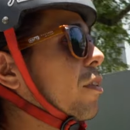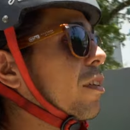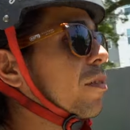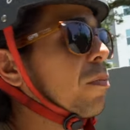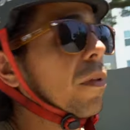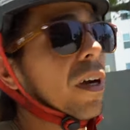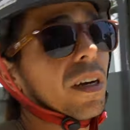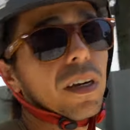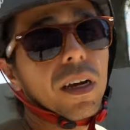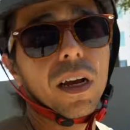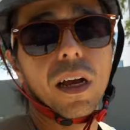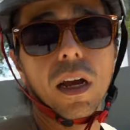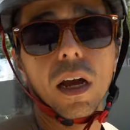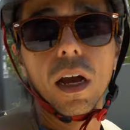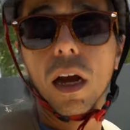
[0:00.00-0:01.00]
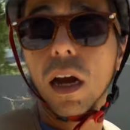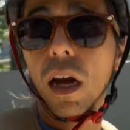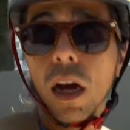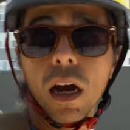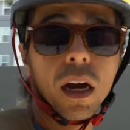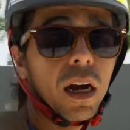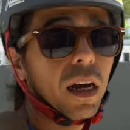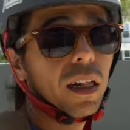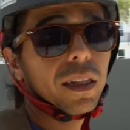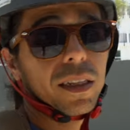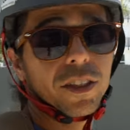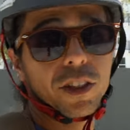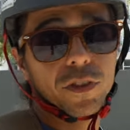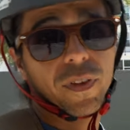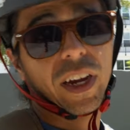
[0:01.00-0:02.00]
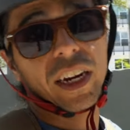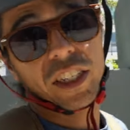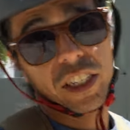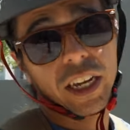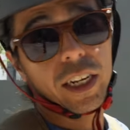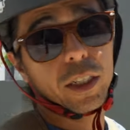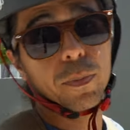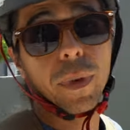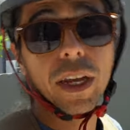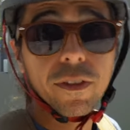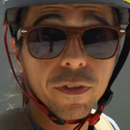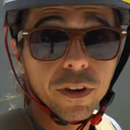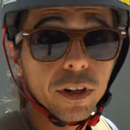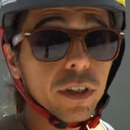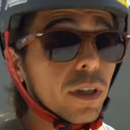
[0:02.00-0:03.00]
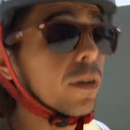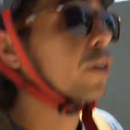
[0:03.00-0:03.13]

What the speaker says: this block. Let's just find a shady spot first.